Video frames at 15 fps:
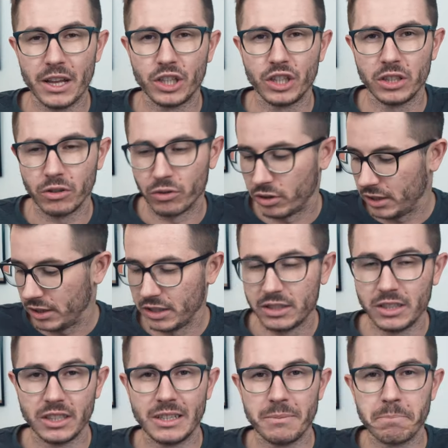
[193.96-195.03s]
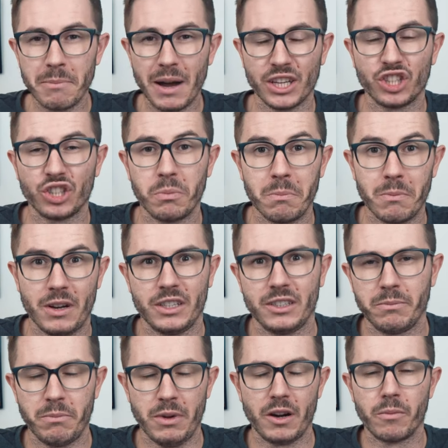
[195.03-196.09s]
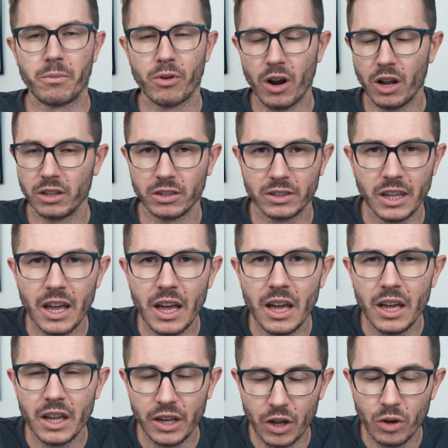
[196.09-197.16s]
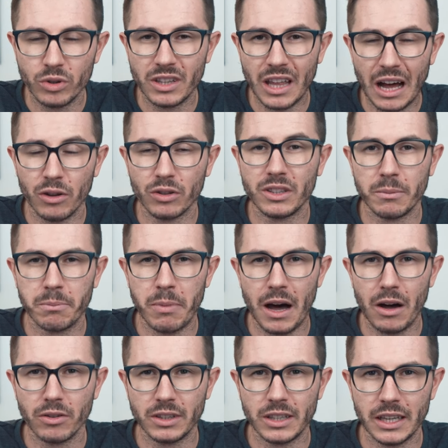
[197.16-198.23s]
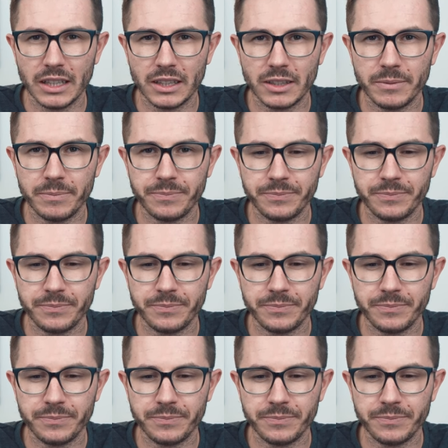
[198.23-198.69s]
much, or this is much, much better product. No doubt about that.